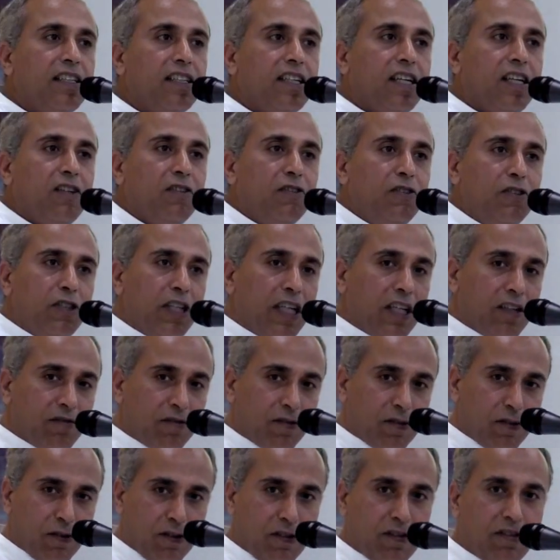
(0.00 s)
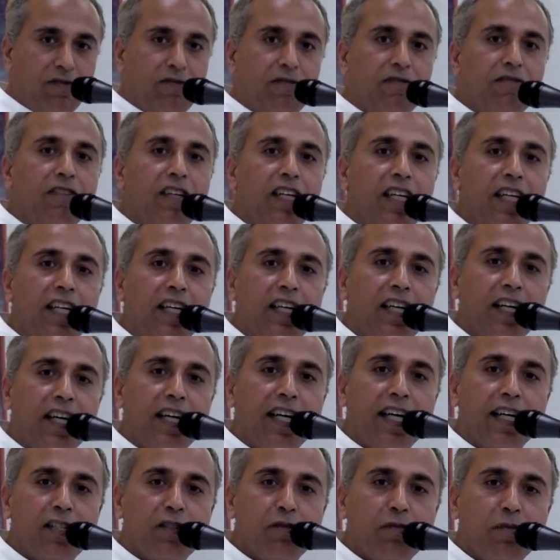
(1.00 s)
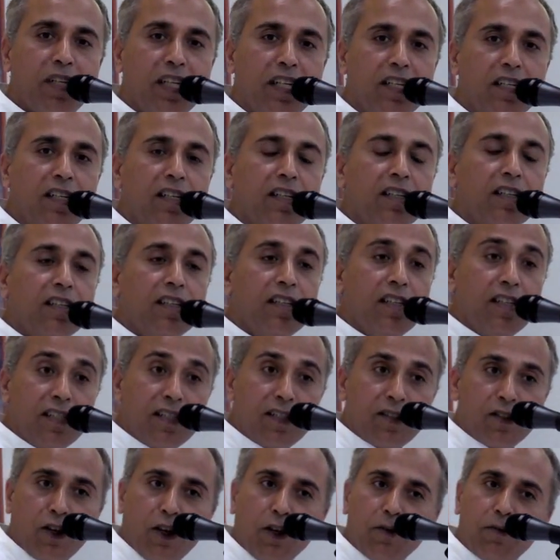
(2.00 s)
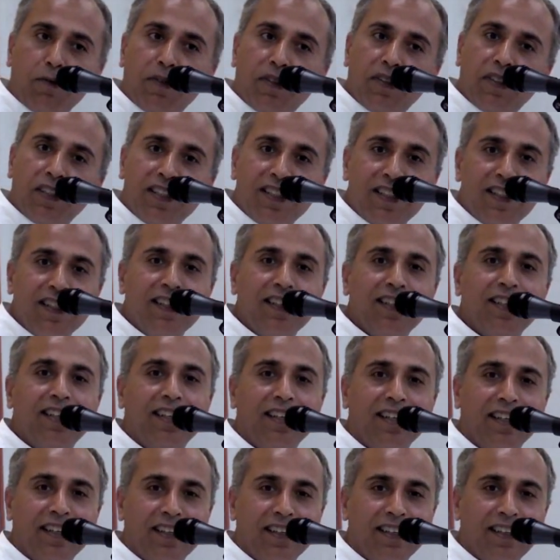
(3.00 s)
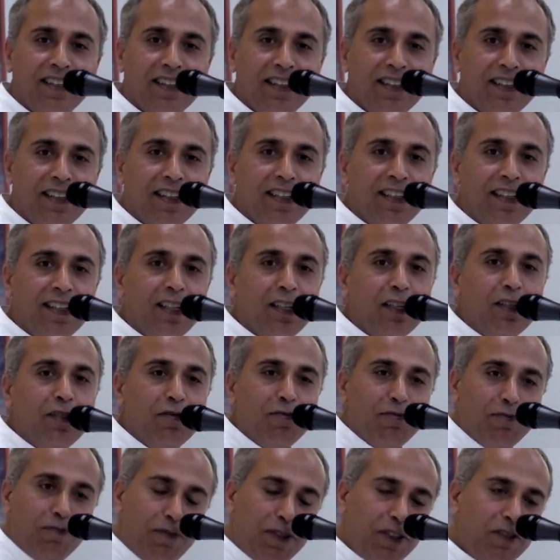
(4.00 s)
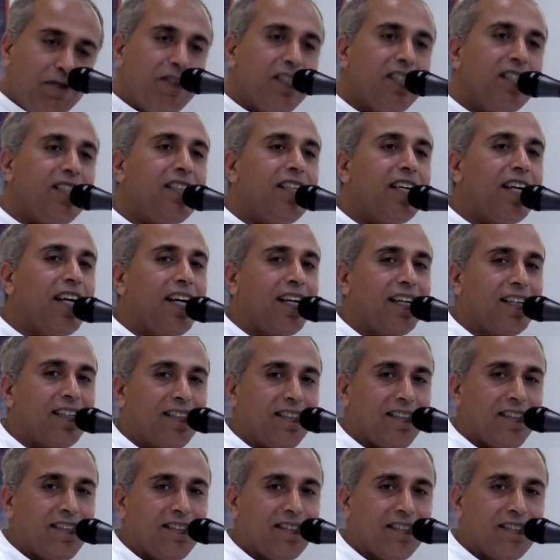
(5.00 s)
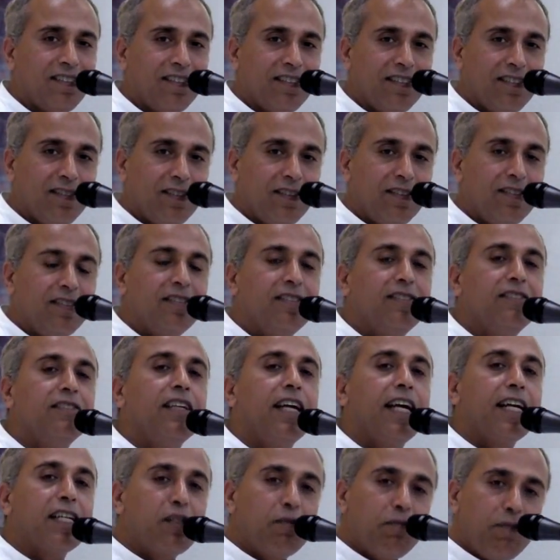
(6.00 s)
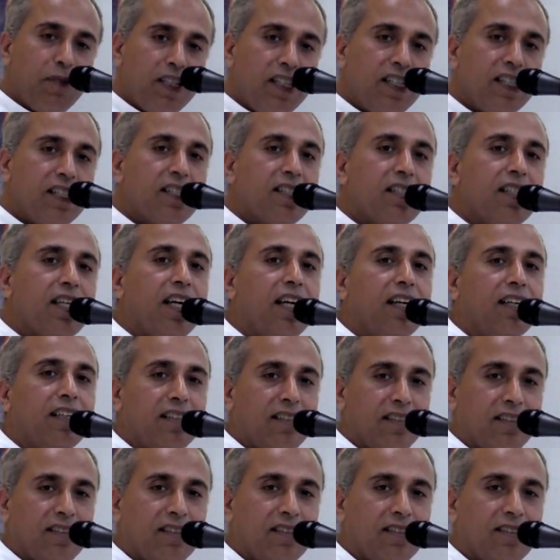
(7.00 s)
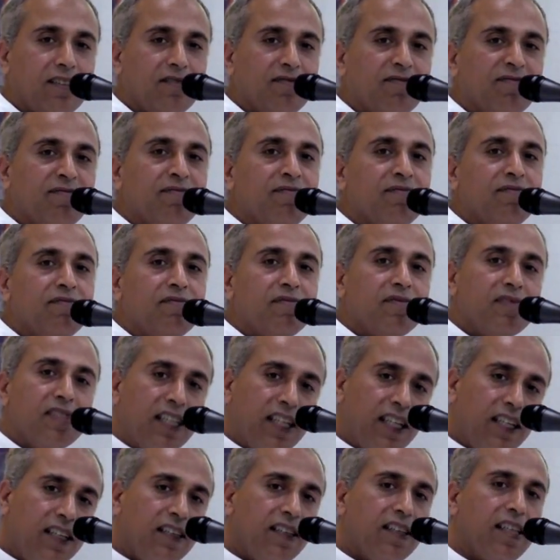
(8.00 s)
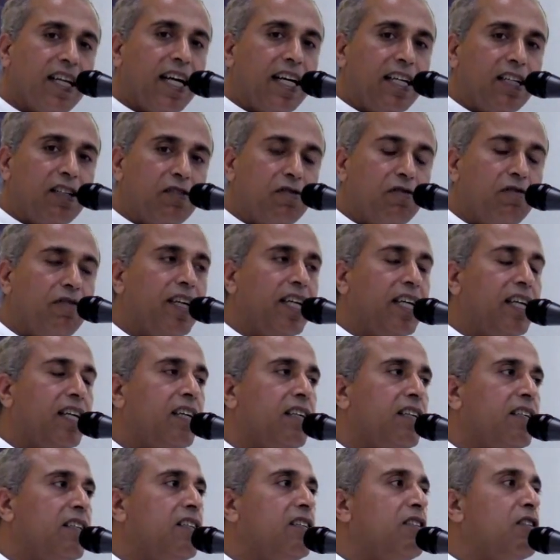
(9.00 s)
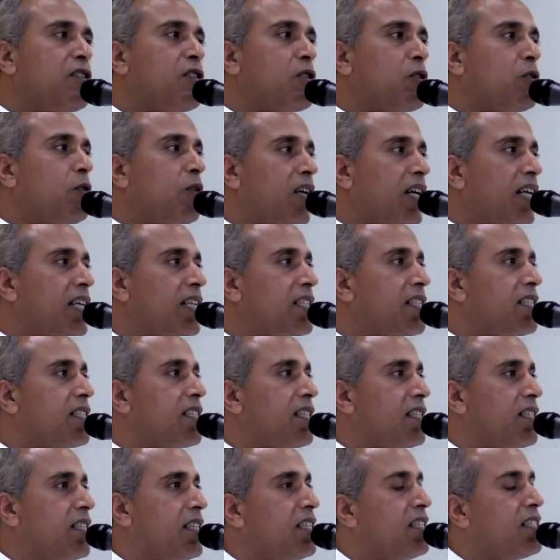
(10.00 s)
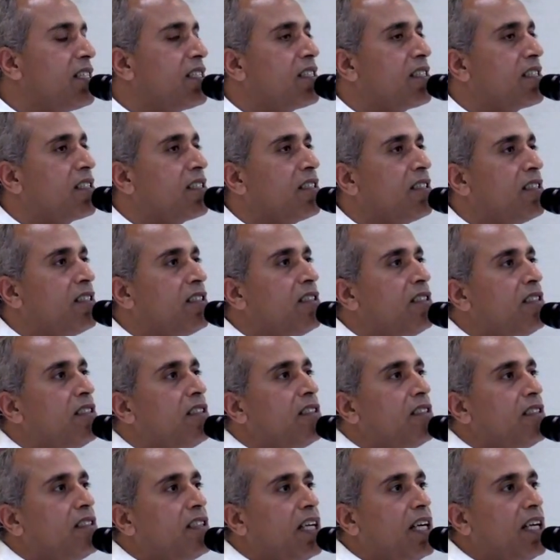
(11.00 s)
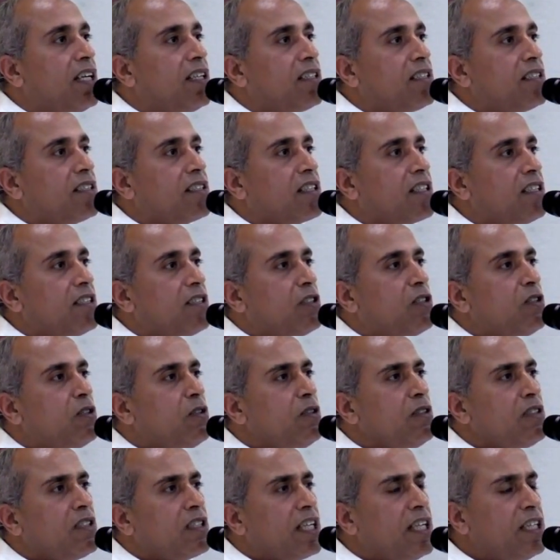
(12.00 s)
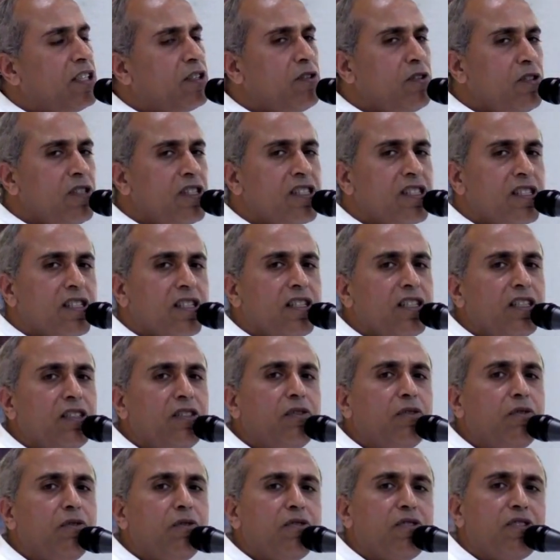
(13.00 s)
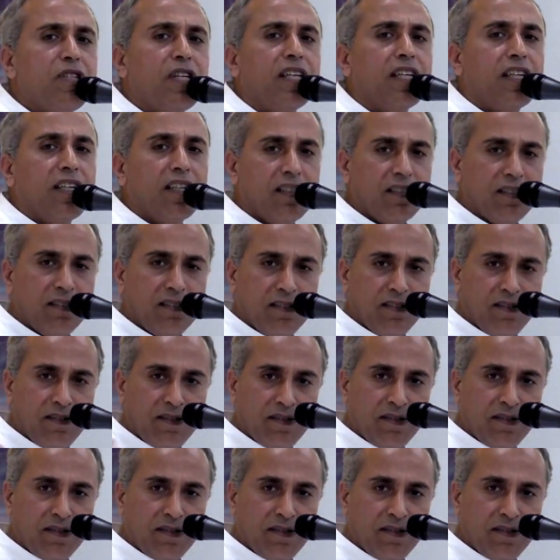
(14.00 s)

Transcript: that now you have good feeling and experience, then stop singing. Be with that. Experience that. In that way, so I suggest that don't continuously do singing.